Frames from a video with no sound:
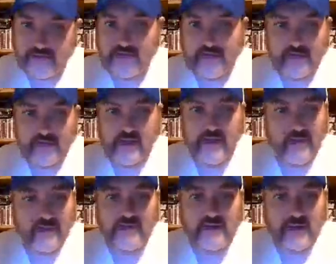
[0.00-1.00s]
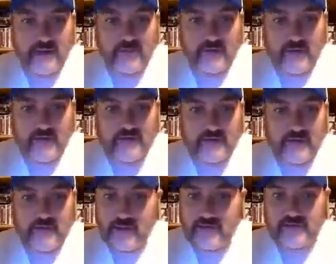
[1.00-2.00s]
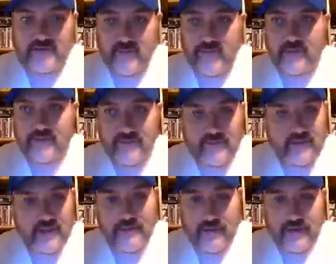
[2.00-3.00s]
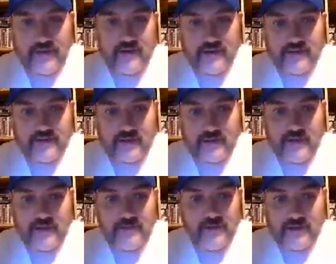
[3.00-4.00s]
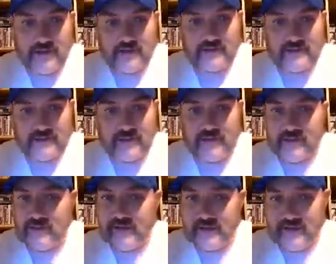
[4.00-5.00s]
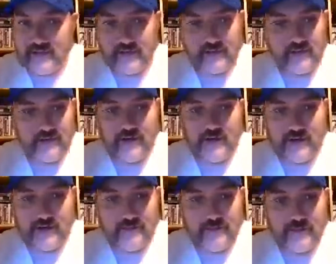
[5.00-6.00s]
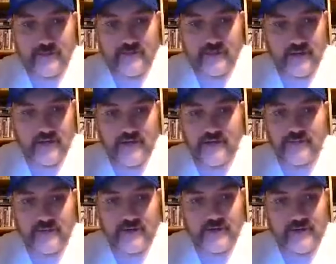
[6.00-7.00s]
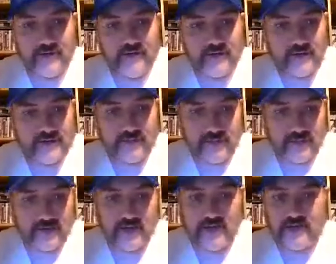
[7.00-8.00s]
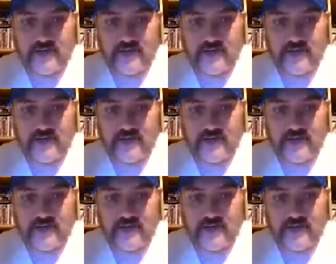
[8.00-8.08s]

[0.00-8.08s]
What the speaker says: I ain't gonna hold that up against him. He was smart. He played it. I mean, he played that smart. They're a great couple. They love one another. That's what counts.